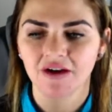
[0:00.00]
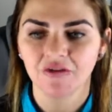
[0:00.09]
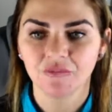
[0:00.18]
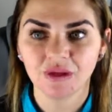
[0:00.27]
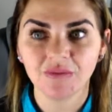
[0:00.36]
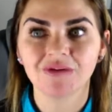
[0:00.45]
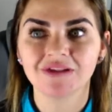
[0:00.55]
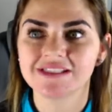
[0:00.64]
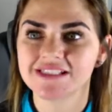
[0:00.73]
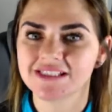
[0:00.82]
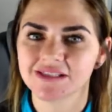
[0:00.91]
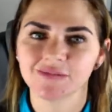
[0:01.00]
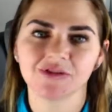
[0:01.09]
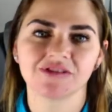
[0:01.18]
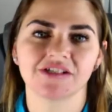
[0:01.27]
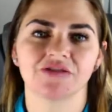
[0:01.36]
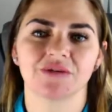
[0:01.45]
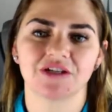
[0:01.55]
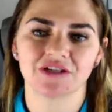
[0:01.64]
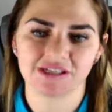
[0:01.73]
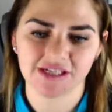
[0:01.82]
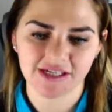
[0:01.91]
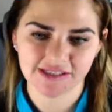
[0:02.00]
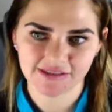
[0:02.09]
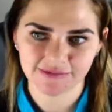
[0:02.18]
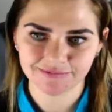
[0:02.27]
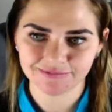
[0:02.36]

of people in similar situations, guys.